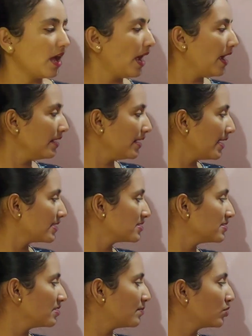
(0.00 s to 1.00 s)
And next
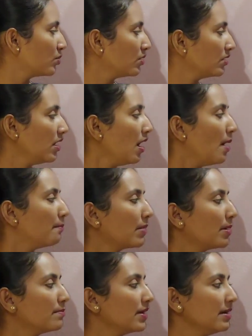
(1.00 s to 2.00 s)
is about what
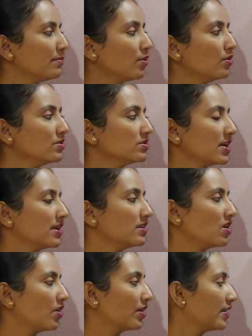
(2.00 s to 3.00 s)
membrane bound cell
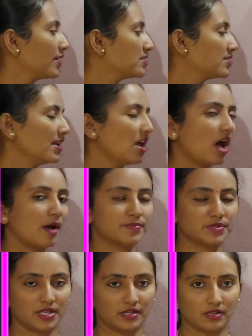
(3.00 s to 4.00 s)
organelles are
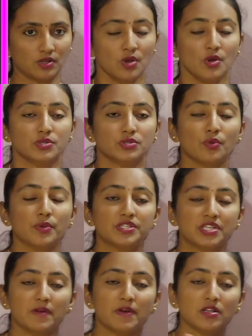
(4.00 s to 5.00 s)
absent. So
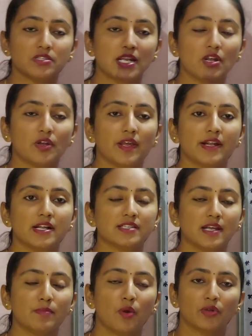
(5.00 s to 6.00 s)
whichever cell organelles
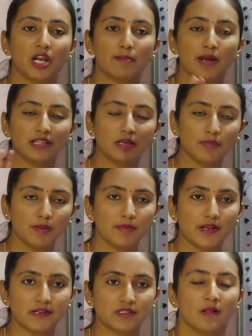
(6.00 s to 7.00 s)
are bounded by the
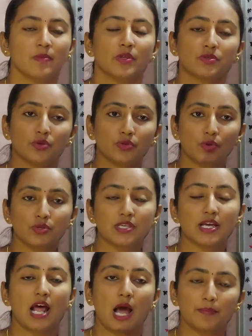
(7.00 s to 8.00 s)
membranes, so those
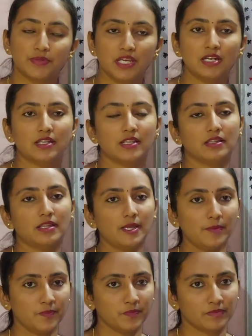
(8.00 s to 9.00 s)
are absent in the
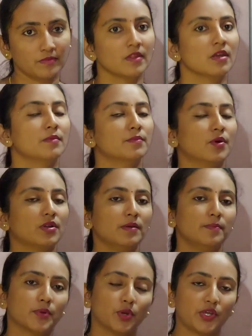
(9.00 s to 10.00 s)
what
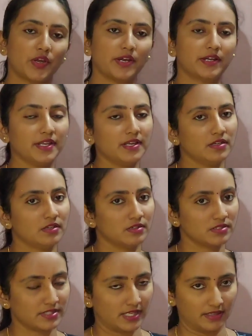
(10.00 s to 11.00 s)
prokaryotic
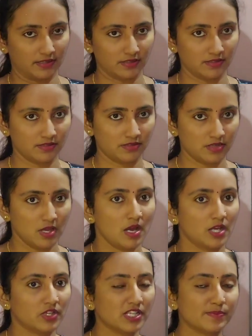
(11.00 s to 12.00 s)
cell.
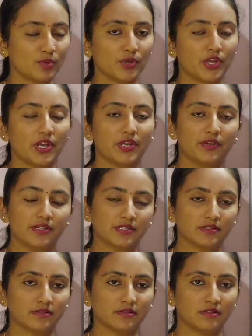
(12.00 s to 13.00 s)
There is prokaryotes.